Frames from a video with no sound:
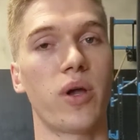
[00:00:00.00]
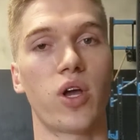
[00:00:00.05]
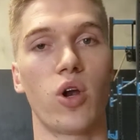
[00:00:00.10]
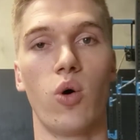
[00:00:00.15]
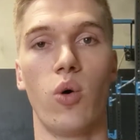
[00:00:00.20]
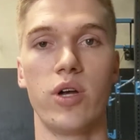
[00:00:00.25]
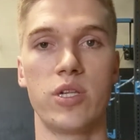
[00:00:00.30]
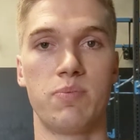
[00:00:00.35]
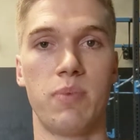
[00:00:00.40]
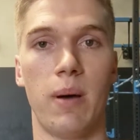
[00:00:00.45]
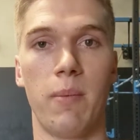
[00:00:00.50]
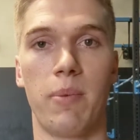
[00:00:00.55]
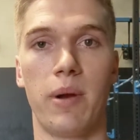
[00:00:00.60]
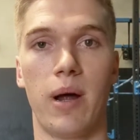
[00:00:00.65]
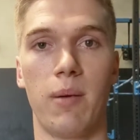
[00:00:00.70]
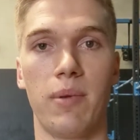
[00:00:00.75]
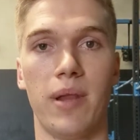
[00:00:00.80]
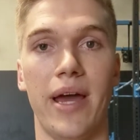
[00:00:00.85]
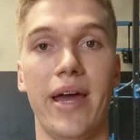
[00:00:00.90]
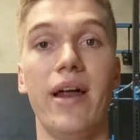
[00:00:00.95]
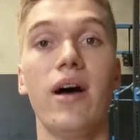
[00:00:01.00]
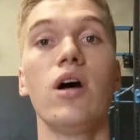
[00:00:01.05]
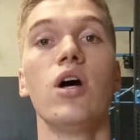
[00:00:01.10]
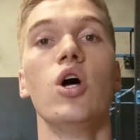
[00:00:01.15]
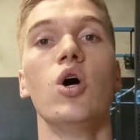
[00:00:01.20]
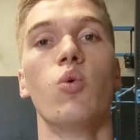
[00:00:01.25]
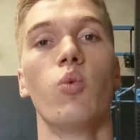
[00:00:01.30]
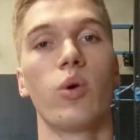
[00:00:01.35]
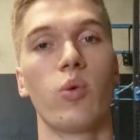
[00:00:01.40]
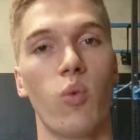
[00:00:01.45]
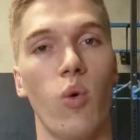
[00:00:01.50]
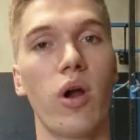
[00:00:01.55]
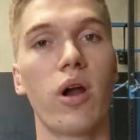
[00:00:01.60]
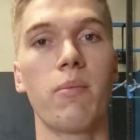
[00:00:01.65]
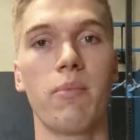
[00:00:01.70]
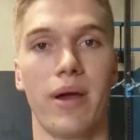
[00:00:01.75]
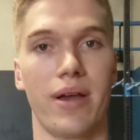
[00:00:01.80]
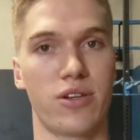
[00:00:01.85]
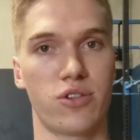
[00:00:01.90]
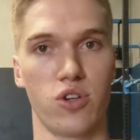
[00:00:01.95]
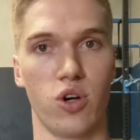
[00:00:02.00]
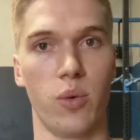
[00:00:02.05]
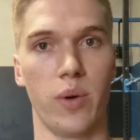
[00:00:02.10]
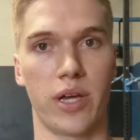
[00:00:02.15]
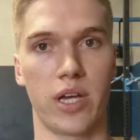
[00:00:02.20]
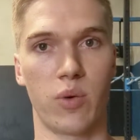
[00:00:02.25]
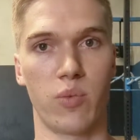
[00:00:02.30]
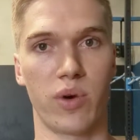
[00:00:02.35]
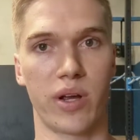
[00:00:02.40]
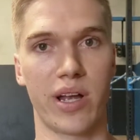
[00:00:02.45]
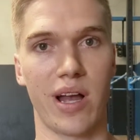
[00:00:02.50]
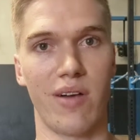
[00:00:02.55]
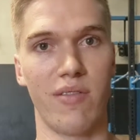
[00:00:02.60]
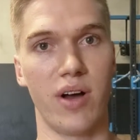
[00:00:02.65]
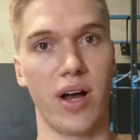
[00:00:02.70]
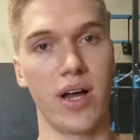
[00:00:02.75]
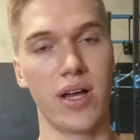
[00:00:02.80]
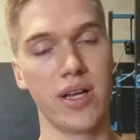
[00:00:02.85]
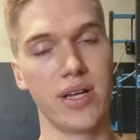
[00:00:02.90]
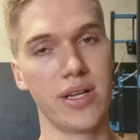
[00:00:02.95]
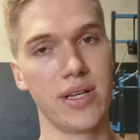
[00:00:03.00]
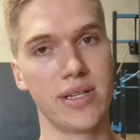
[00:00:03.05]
We can always bump it up later. We want to make sure we can recover.